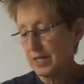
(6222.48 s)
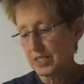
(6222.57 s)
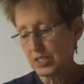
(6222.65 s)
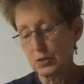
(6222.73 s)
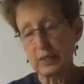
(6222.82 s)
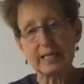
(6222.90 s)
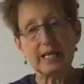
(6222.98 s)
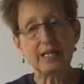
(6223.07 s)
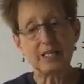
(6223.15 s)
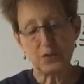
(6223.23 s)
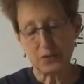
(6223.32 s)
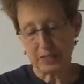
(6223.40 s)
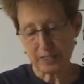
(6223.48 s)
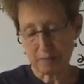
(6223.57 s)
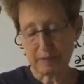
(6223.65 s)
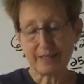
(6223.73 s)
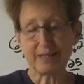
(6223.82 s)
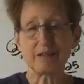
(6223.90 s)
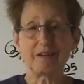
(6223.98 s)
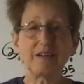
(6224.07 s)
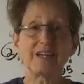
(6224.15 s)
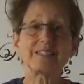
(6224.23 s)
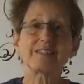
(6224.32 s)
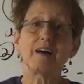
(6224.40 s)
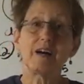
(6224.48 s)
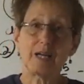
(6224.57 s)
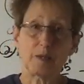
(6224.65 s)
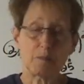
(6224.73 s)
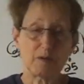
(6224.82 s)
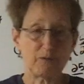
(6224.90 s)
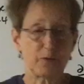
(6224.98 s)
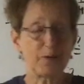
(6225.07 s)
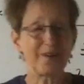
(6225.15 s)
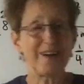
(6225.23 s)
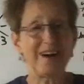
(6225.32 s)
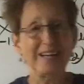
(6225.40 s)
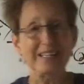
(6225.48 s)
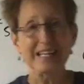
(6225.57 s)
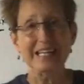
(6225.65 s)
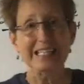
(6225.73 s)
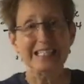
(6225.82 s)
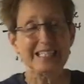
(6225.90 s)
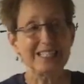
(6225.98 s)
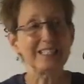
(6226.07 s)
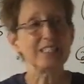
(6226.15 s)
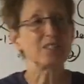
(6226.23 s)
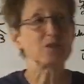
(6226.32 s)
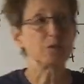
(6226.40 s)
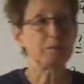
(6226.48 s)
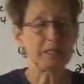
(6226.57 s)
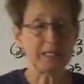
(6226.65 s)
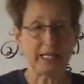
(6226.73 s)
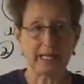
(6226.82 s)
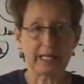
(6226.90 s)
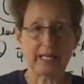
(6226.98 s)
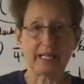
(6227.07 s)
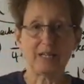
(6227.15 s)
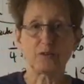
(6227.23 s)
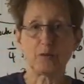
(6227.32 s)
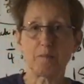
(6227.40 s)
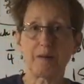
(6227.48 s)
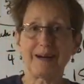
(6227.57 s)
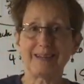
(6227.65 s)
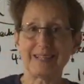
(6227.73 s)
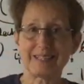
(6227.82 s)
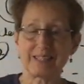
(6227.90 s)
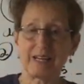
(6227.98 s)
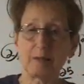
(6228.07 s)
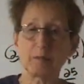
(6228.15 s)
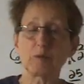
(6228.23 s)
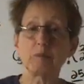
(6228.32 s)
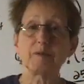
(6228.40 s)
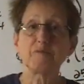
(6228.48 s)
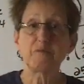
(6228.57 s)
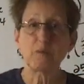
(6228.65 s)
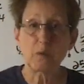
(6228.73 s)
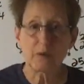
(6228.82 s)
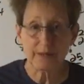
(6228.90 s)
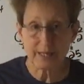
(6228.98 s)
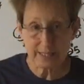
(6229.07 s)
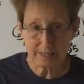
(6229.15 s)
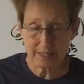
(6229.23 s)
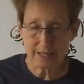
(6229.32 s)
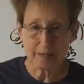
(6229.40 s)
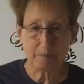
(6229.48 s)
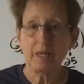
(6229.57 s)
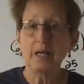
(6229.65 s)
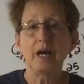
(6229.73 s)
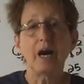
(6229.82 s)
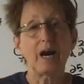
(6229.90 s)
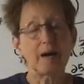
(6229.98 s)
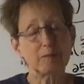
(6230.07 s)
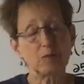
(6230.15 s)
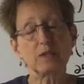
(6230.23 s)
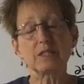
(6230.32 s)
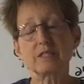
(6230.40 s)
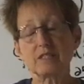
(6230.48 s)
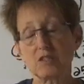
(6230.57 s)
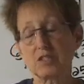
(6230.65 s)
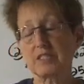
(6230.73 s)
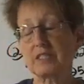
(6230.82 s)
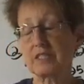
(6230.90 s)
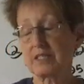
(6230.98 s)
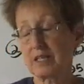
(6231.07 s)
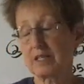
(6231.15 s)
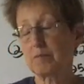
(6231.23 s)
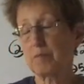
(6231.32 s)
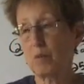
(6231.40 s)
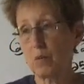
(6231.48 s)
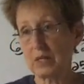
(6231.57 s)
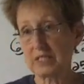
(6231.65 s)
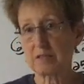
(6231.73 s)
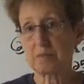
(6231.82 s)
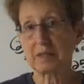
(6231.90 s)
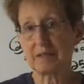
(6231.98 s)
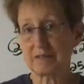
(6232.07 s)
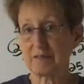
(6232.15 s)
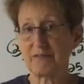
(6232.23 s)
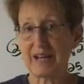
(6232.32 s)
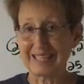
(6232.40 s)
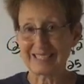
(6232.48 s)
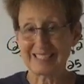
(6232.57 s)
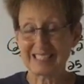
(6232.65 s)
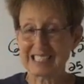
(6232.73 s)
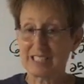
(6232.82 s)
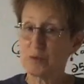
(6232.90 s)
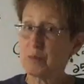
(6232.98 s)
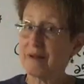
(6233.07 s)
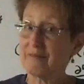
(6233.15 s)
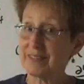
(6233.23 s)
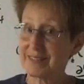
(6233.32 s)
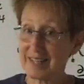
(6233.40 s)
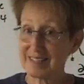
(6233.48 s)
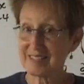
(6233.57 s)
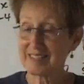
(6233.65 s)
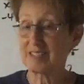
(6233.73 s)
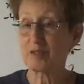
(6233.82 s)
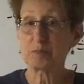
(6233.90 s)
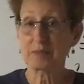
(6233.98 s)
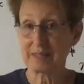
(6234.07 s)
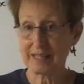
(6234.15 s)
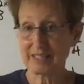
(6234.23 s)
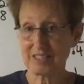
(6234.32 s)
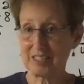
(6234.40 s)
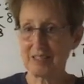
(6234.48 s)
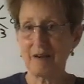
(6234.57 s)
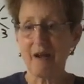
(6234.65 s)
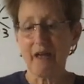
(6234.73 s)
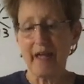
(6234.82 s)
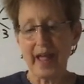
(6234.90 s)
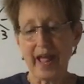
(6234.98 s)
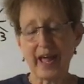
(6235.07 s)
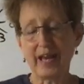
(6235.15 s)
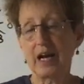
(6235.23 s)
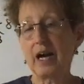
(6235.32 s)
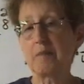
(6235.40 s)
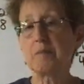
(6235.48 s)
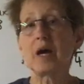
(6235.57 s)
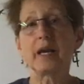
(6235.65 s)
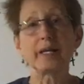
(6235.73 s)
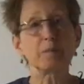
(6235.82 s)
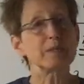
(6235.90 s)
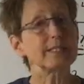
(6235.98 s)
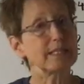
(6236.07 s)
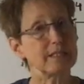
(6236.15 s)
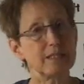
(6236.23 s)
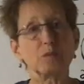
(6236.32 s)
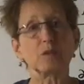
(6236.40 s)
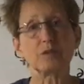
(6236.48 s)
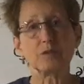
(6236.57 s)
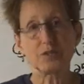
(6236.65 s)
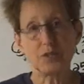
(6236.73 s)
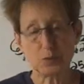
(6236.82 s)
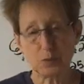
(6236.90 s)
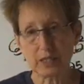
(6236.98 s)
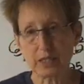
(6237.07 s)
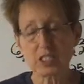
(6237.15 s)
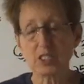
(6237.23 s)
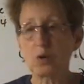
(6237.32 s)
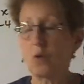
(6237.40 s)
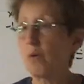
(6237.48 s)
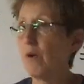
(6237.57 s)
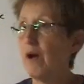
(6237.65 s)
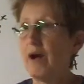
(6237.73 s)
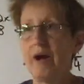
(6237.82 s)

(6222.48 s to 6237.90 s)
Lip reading: So again, you need to be there on time. If you're not in the Zoom meeting, either by that time or before that time, I'm going to start to deduct points, because the fact is you have the test in your possession and I'm not able to see what you're doing. So